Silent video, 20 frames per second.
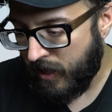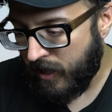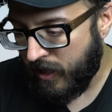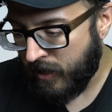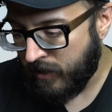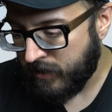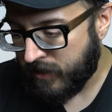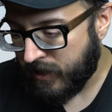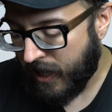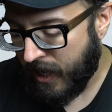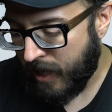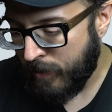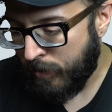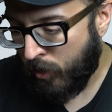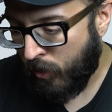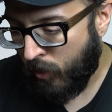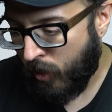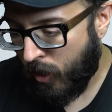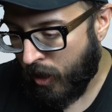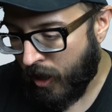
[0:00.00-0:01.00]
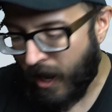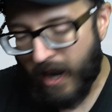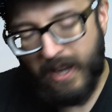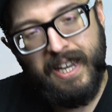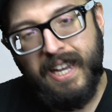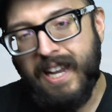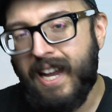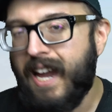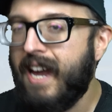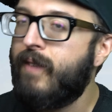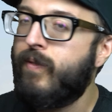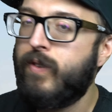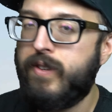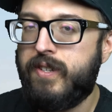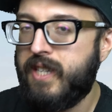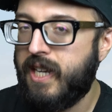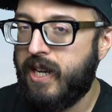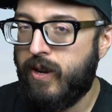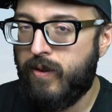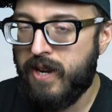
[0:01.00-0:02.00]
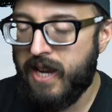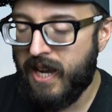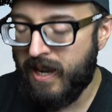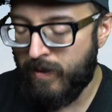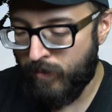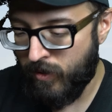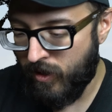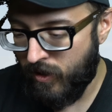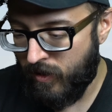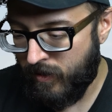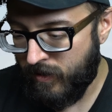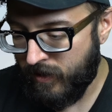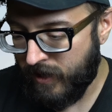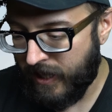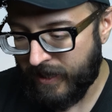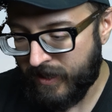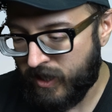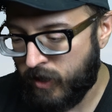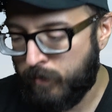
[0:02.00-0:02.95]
Eltai-por? I can't ever say your name, bro. Like,